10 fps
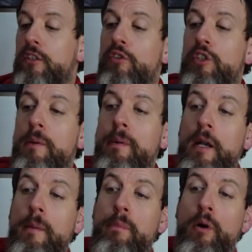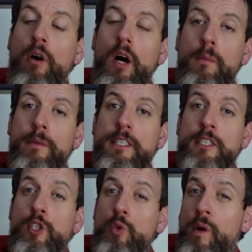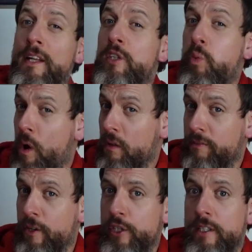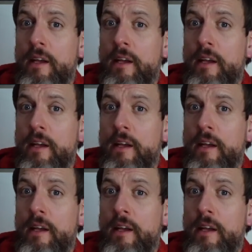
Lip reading: Dolce & Gabbana Port Arme. This is the 2012 version.